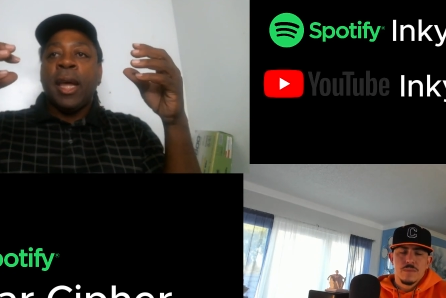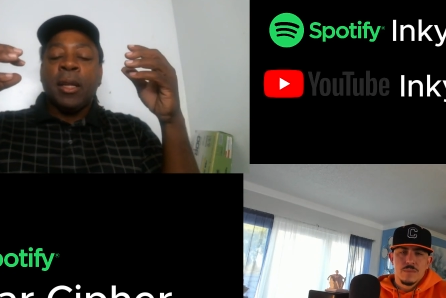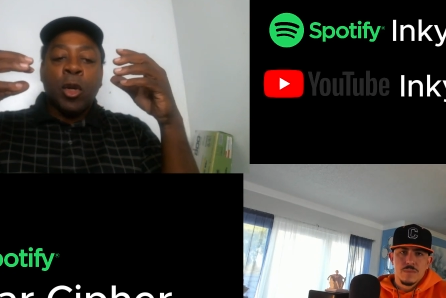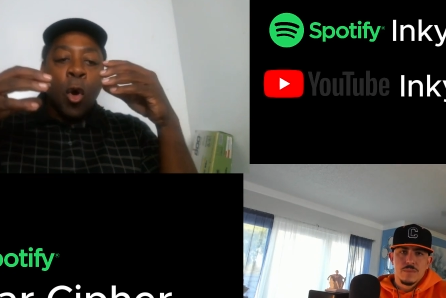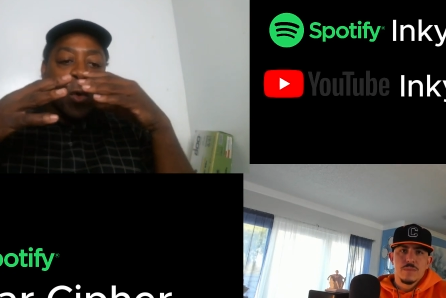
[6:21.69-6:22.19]

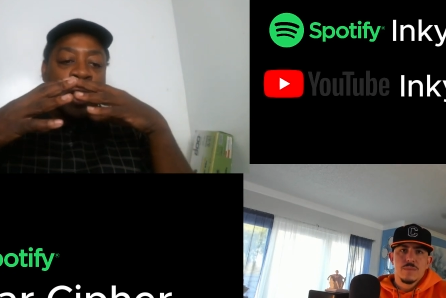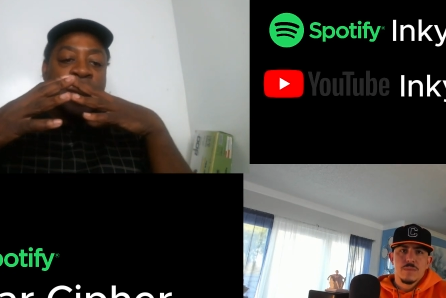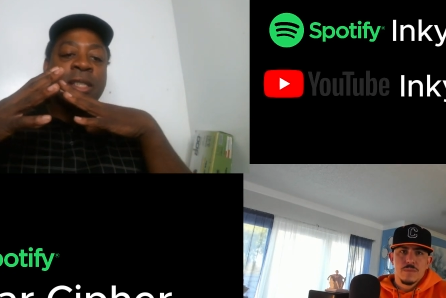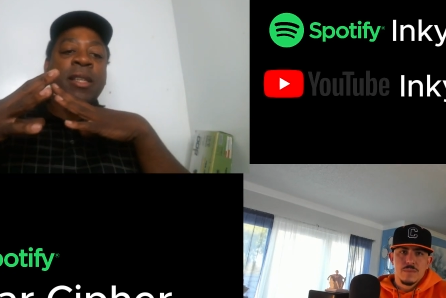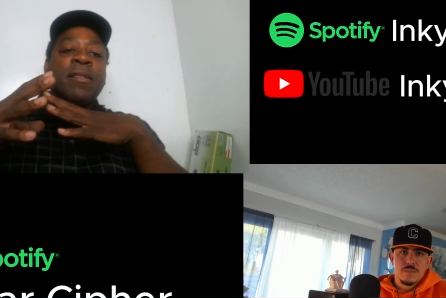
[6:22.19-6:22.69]
Speaker 1: in
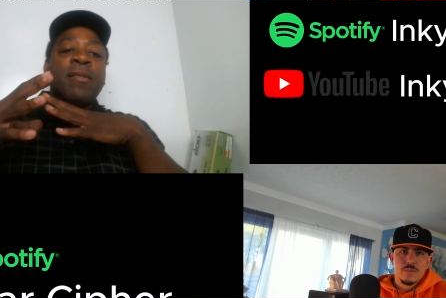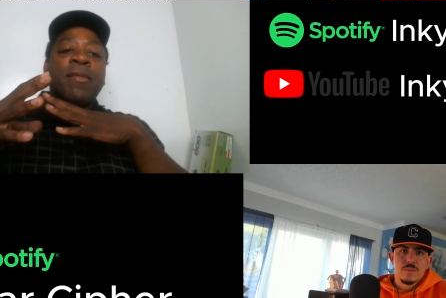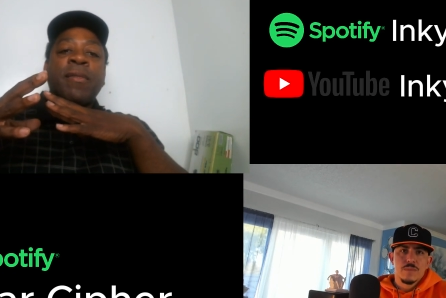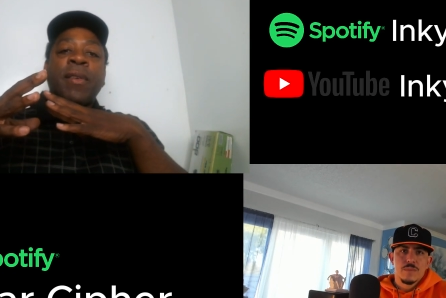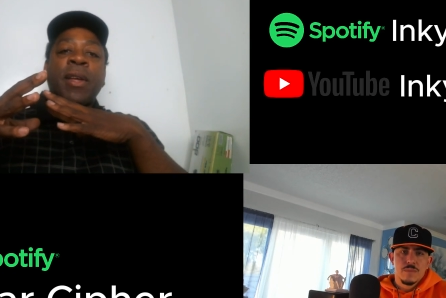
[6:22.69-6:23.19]

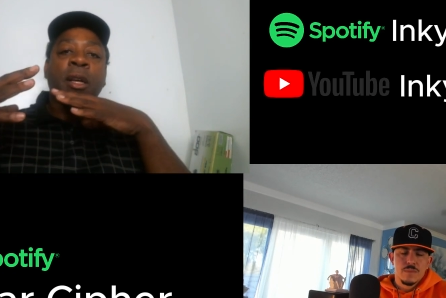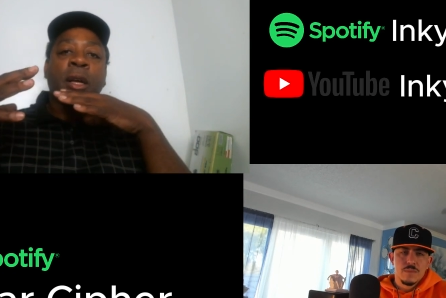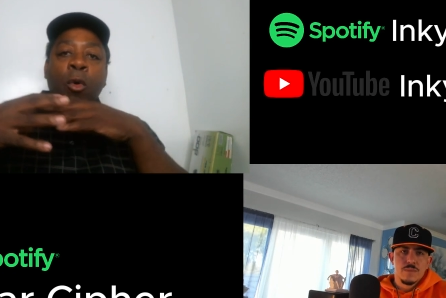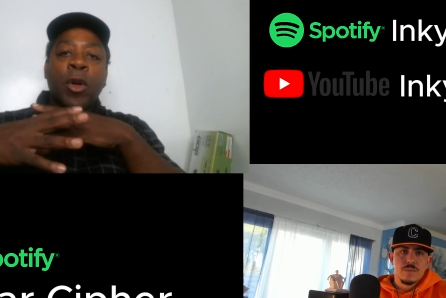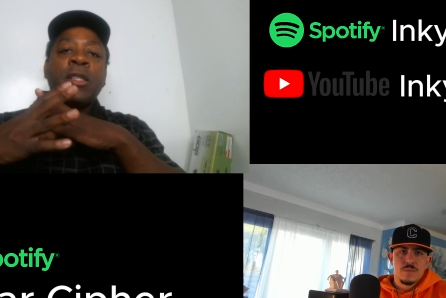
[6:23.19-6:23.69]
cohesive in
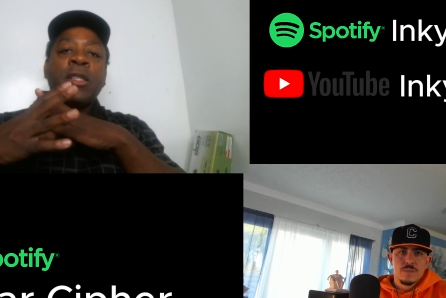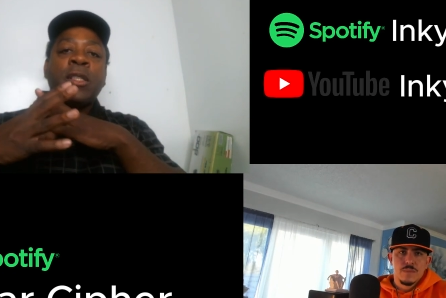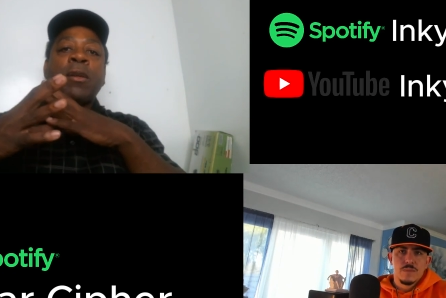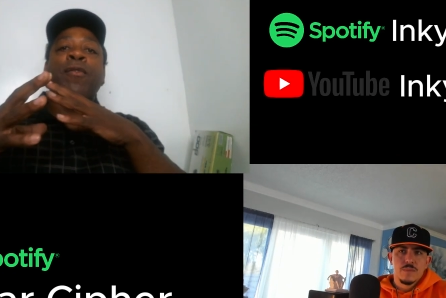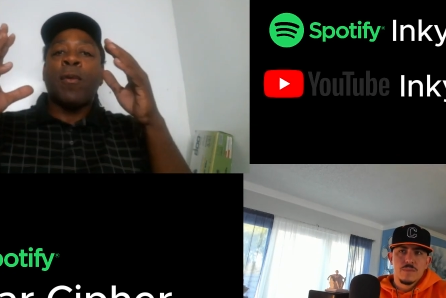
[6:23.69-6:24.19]
a
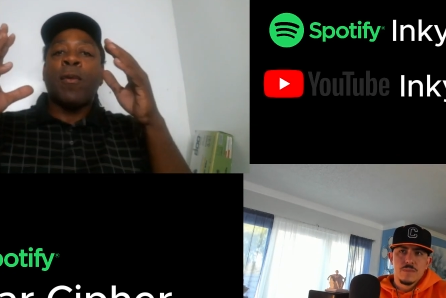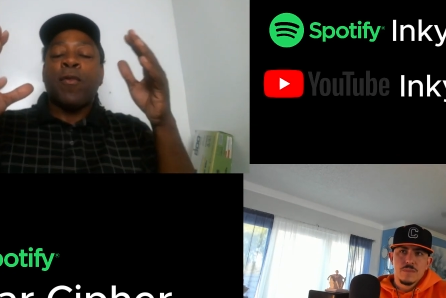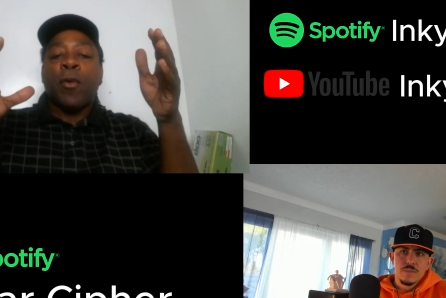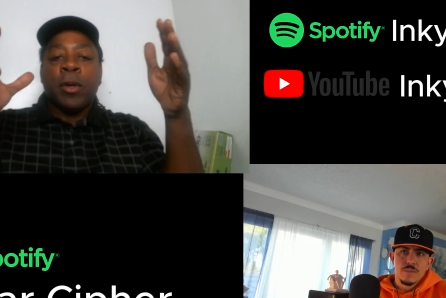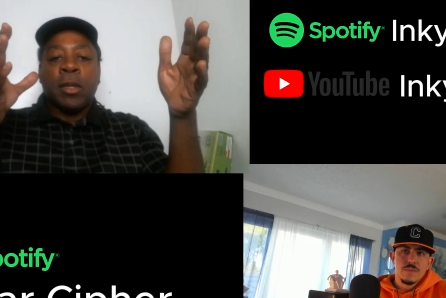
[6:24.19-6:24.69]
cohesive form
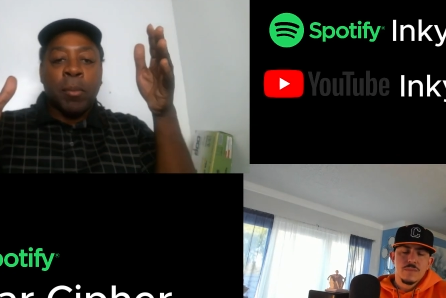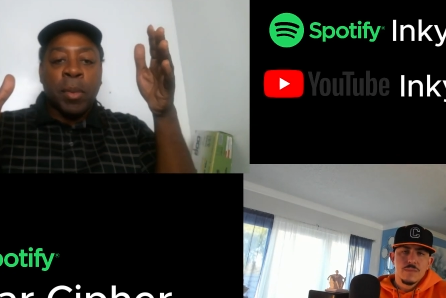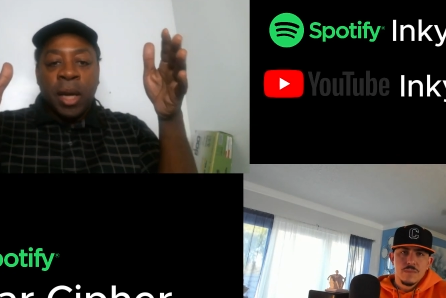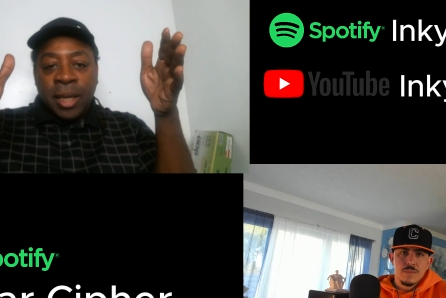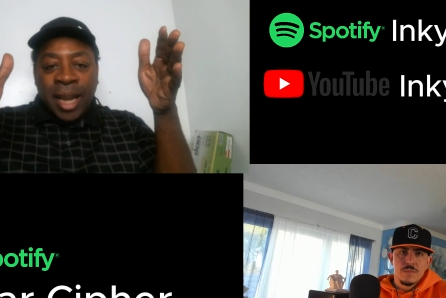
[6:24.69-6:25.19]
for it to
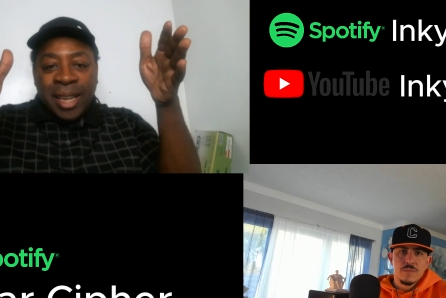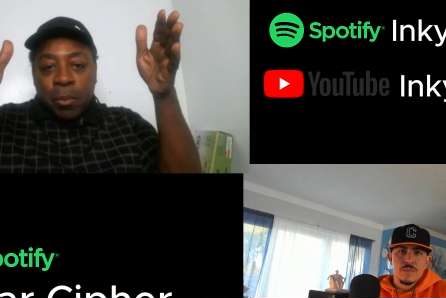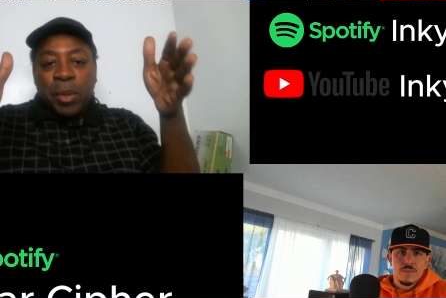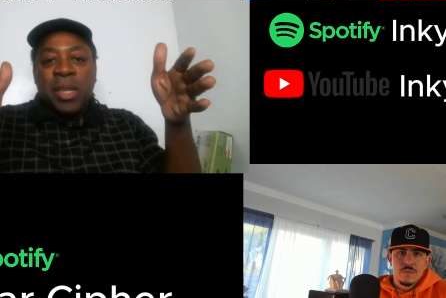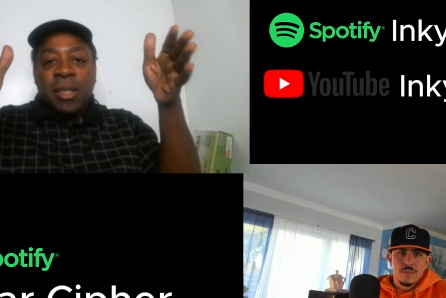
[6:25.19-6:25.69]
be a
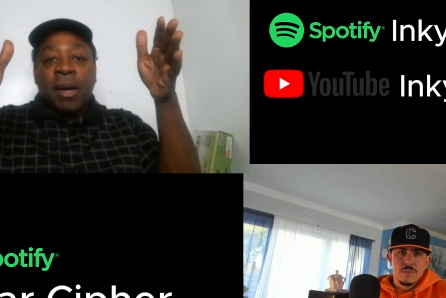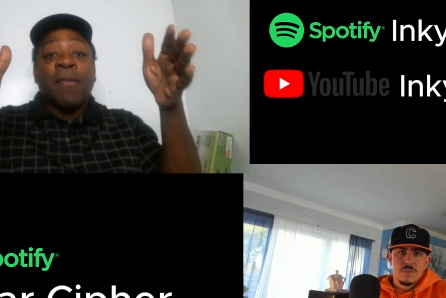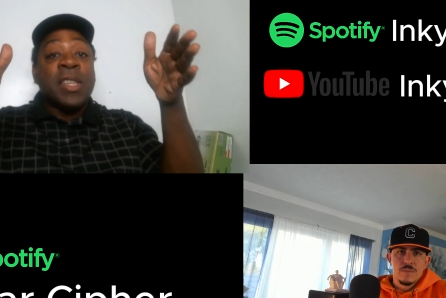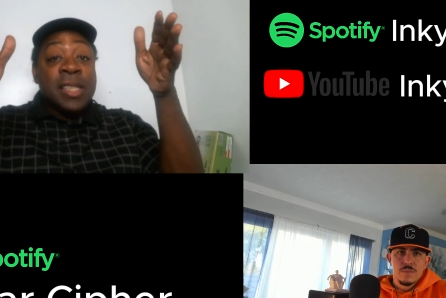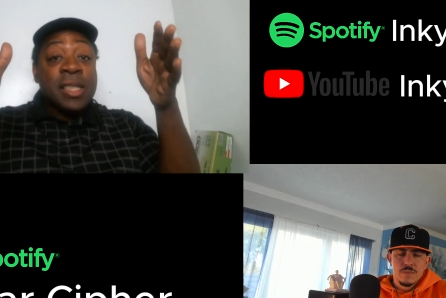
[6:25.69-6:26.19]
nice piece
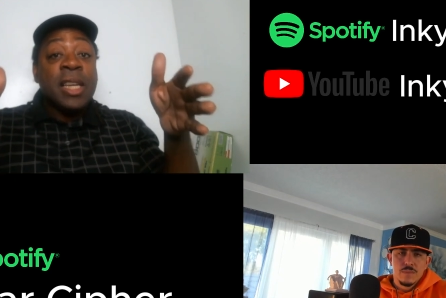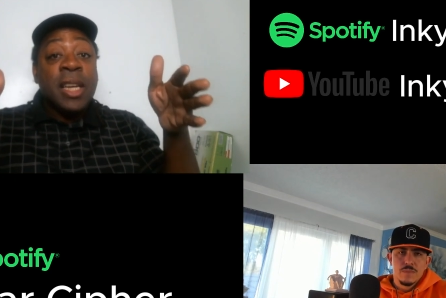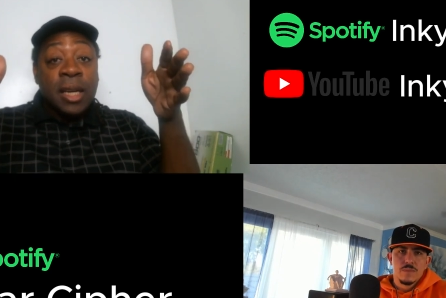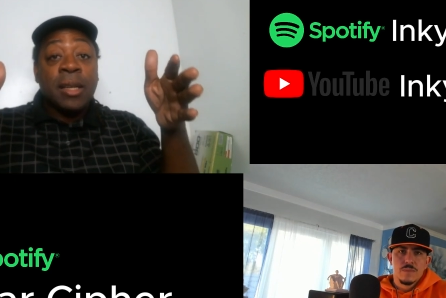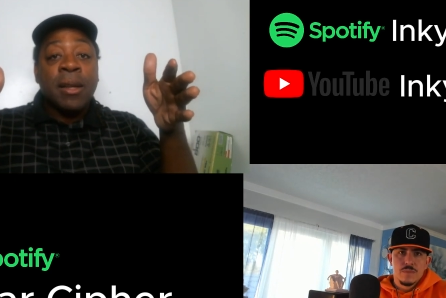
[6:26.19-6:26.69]
of a
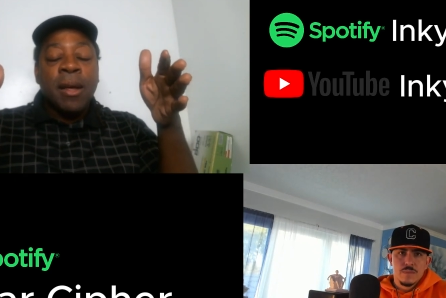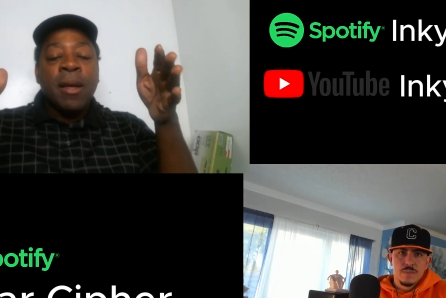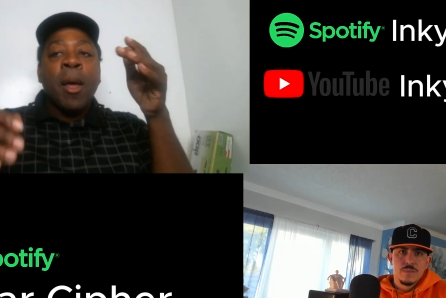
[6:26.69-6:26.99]
scene.